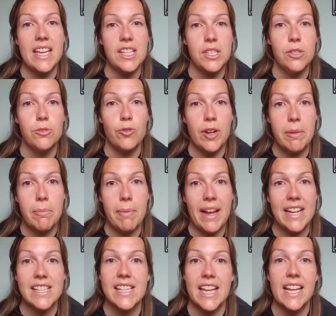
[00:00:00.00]
It's string
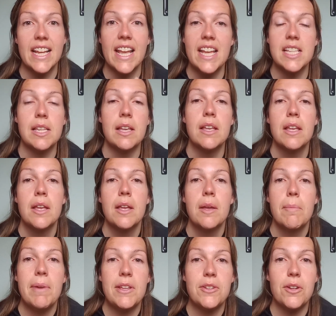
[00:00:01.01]
painting. Here's a
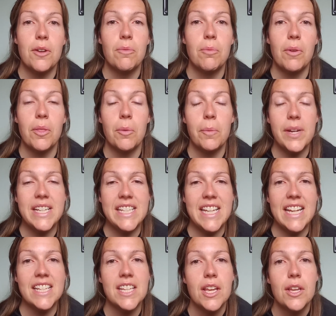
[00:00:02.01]
picture of one that we
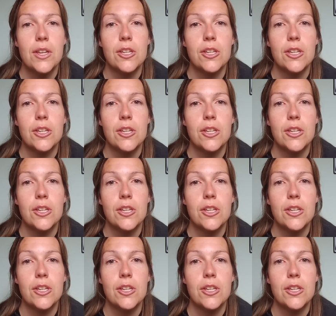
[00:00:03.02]
did.